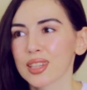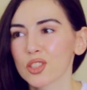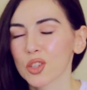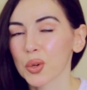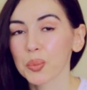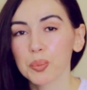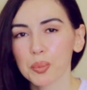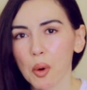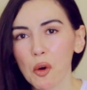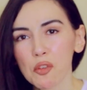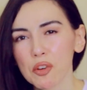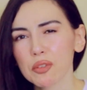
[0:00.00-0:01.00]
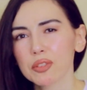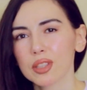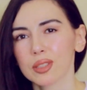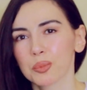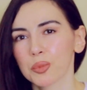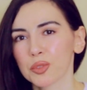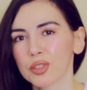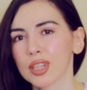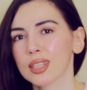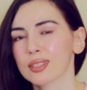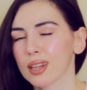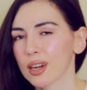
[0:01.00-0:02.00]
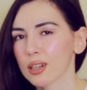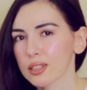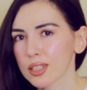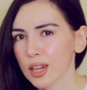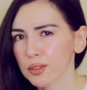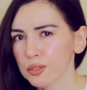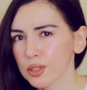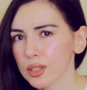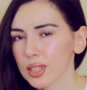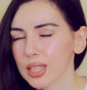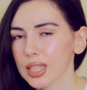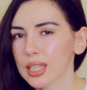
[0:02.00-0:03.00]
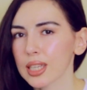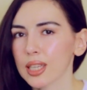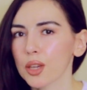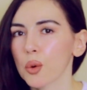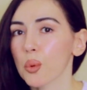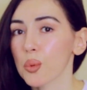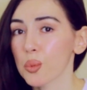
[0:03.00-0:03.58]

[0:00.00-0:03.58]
So both of these movies are definitely